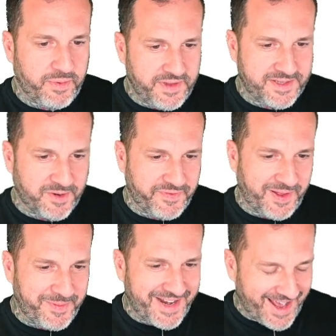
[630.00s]
please don't
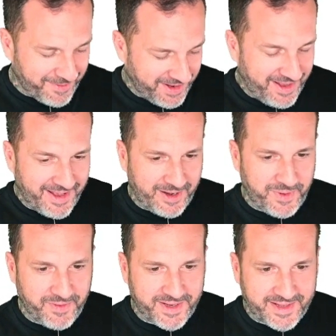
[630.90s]
fail me now, and
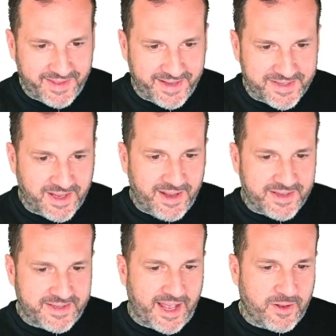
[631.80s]
we look at this,
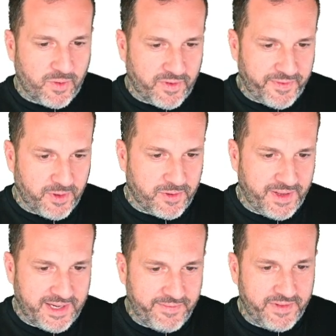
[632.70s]
Stack Overflow
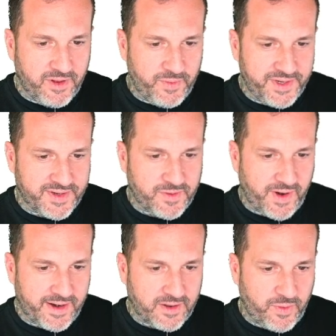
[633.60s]
Clean, even though we just
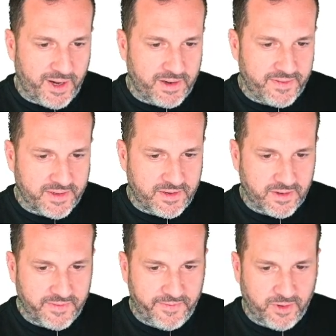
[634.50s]
ran a query that
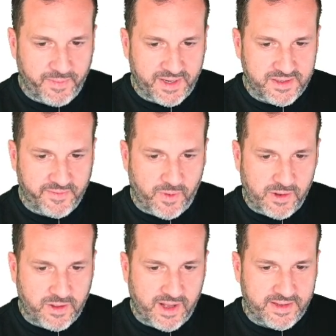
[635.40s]
took four minutes of
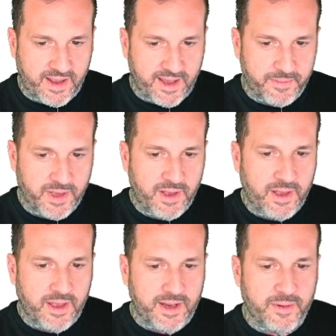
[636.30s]
wall clock time
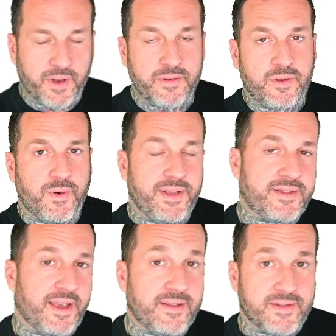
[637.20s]
and about 20
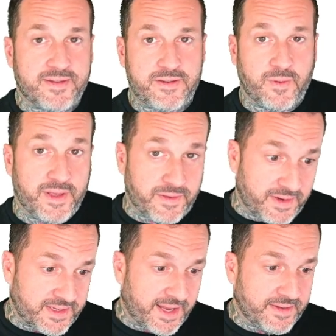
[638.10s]
seconds, of,
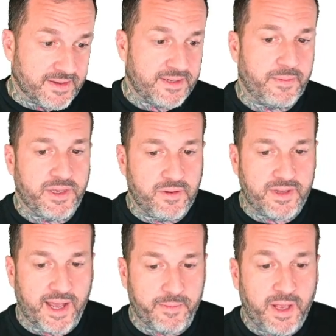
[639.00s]
23 seconds of CPU
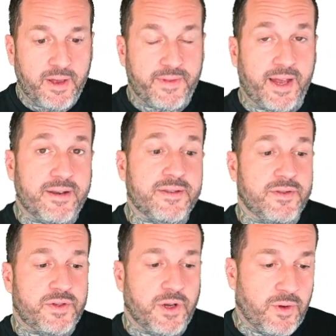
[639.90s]
time, that
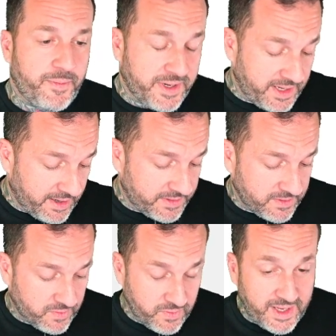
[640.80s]
doesn't show up in here.
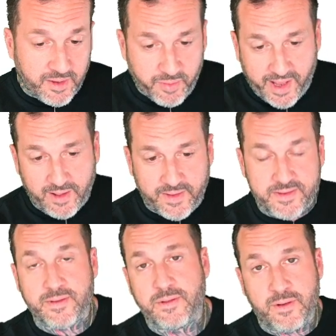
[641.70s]
So recompile
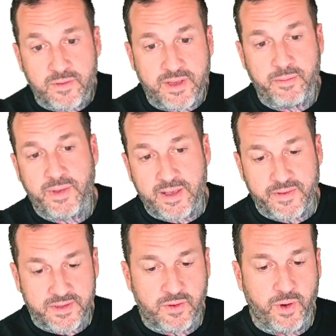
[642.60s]
hints alone can make
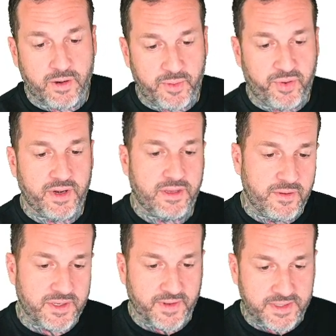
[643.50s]
this query pretty
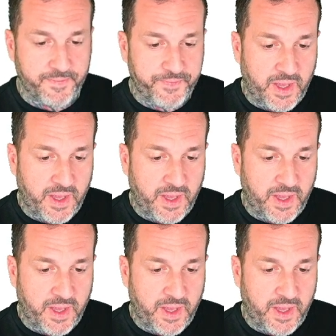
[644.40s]
useless.